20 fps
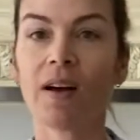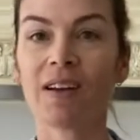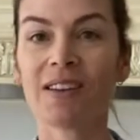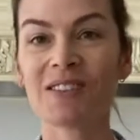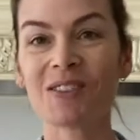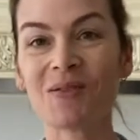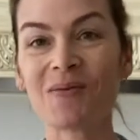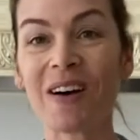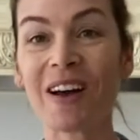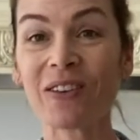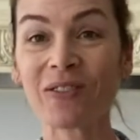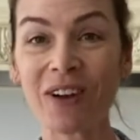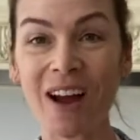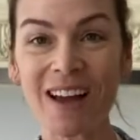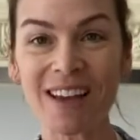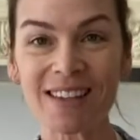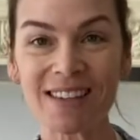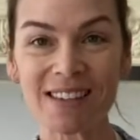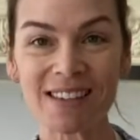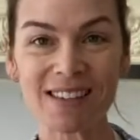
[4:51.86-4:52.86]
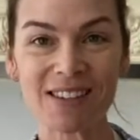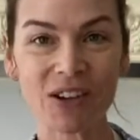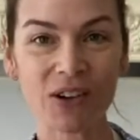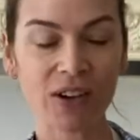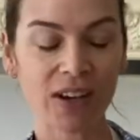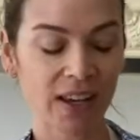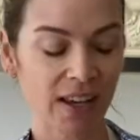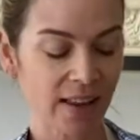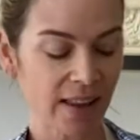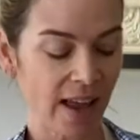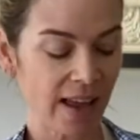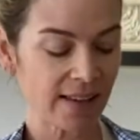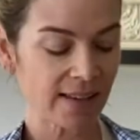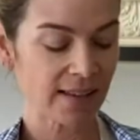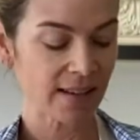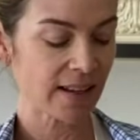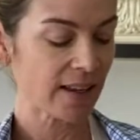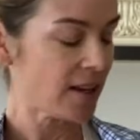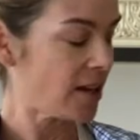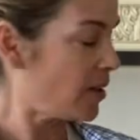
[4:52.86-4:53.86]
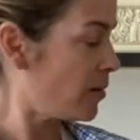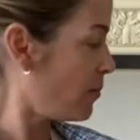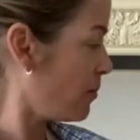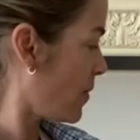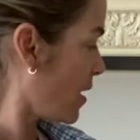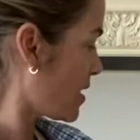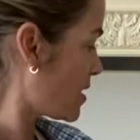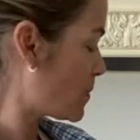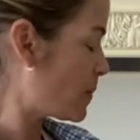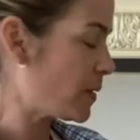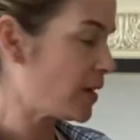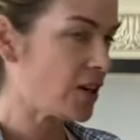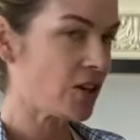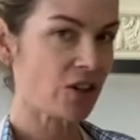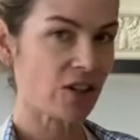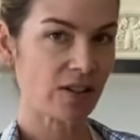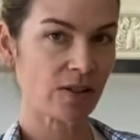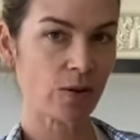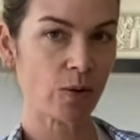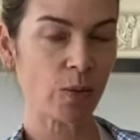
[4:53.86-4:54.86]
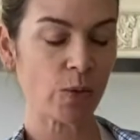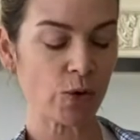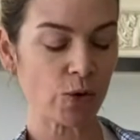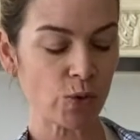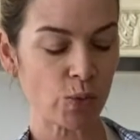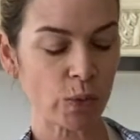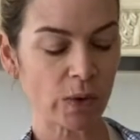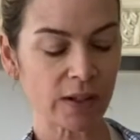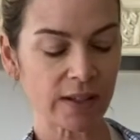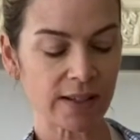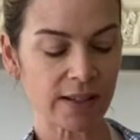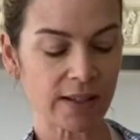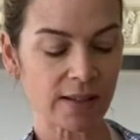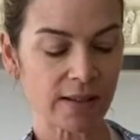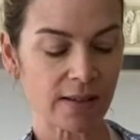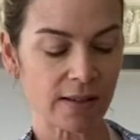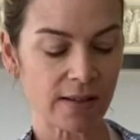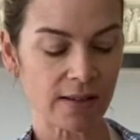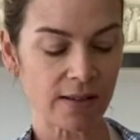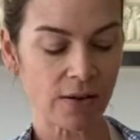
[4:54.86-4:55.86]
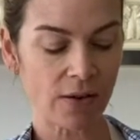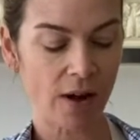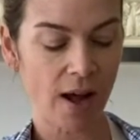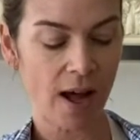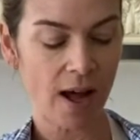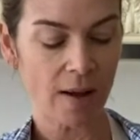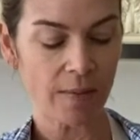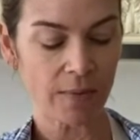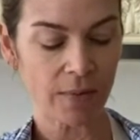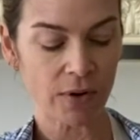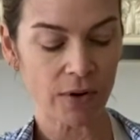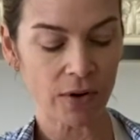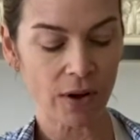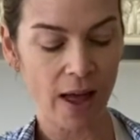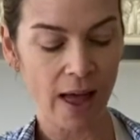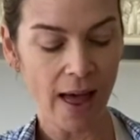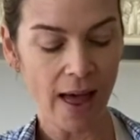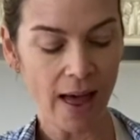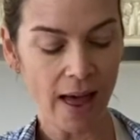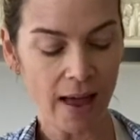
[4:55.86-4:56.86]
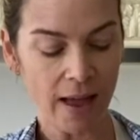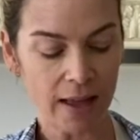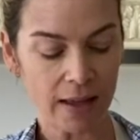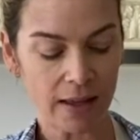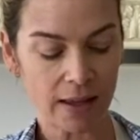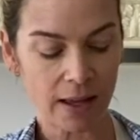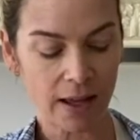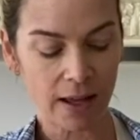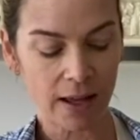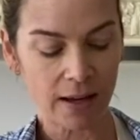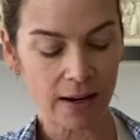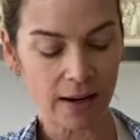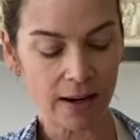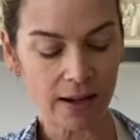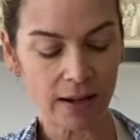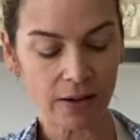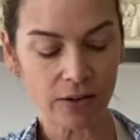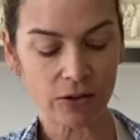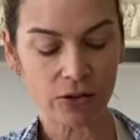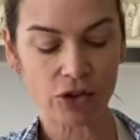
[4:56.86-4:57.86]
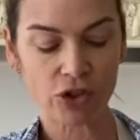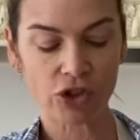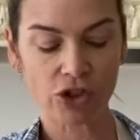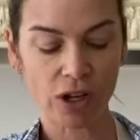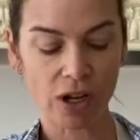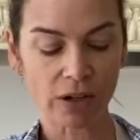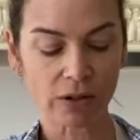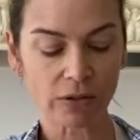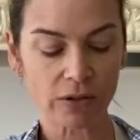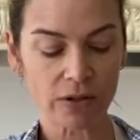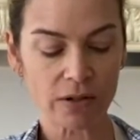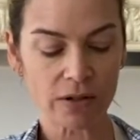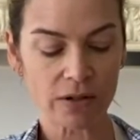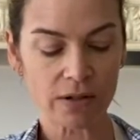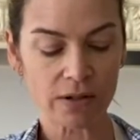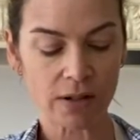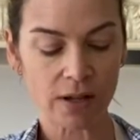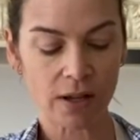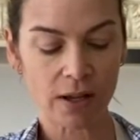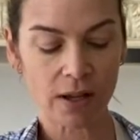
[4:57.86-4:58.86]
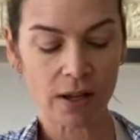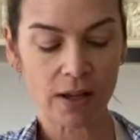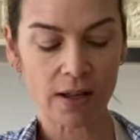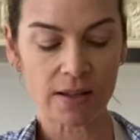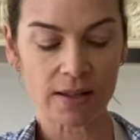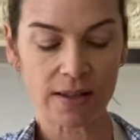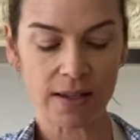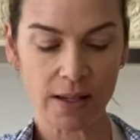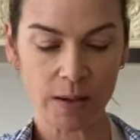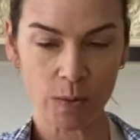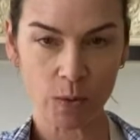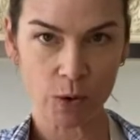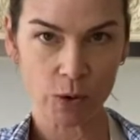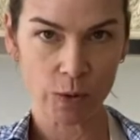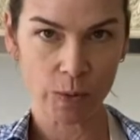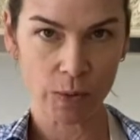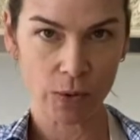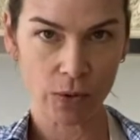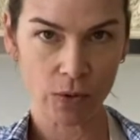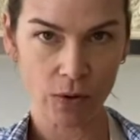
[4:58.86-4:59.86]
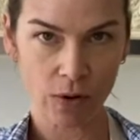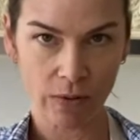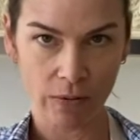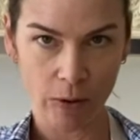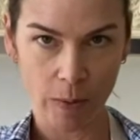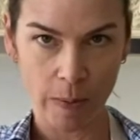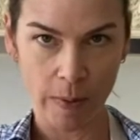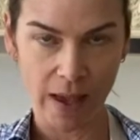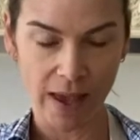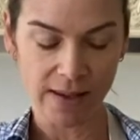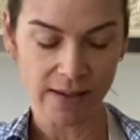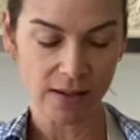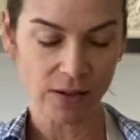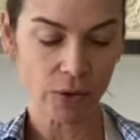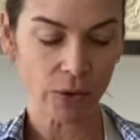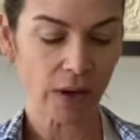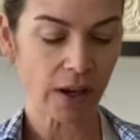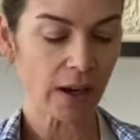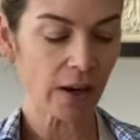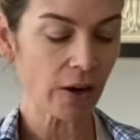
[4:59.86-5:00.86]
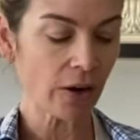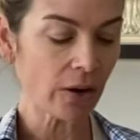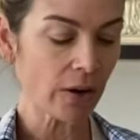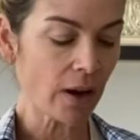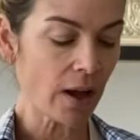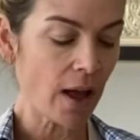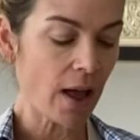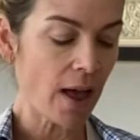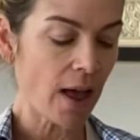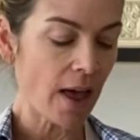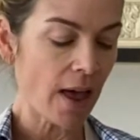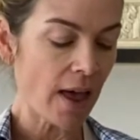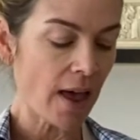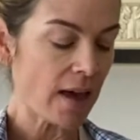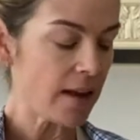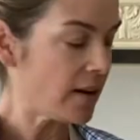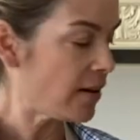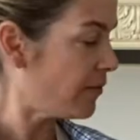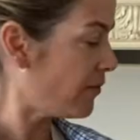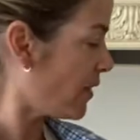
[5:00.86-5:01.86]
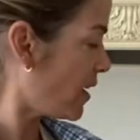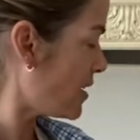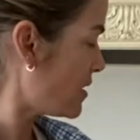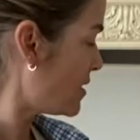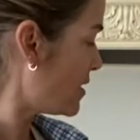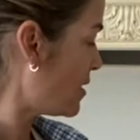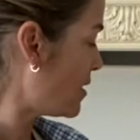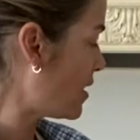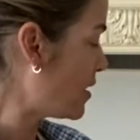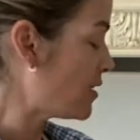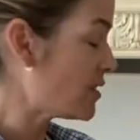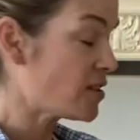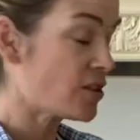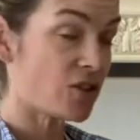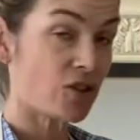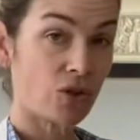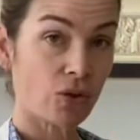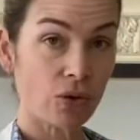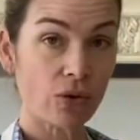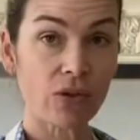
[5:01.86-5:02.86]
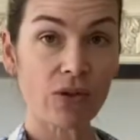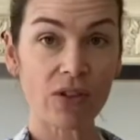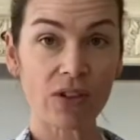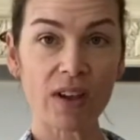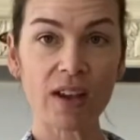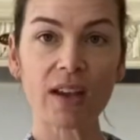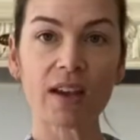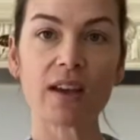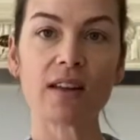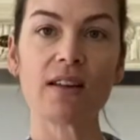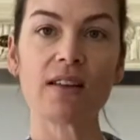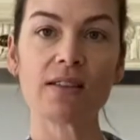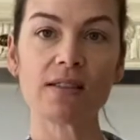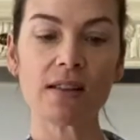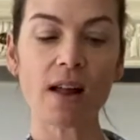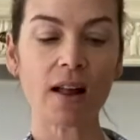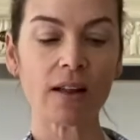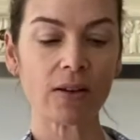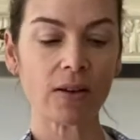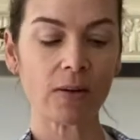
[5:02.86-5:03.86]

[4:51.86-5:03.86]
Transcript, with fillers: So my rice is cooking nicely, my spinach is almost wilted, so I'm gonna add like a generous tablespoon of the pesto here. And if I see that it's too thick and it's not